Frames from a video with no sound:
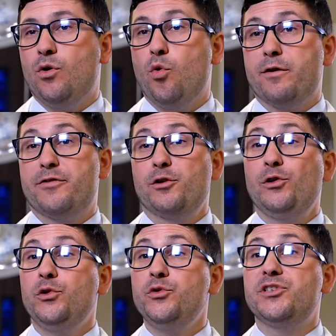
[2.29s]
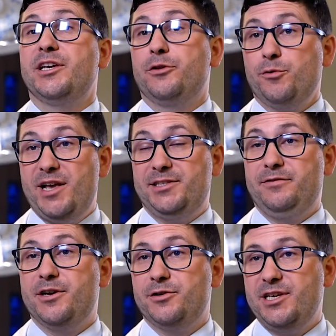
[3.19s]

or if they're losing the rest of their